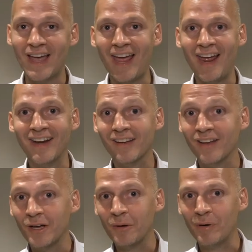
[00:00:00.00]
And
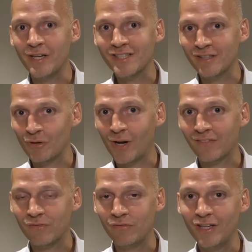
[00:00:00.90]
please, if you like
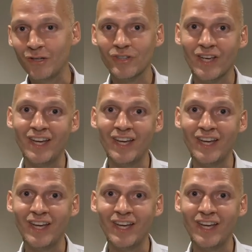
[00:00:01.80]
these videos,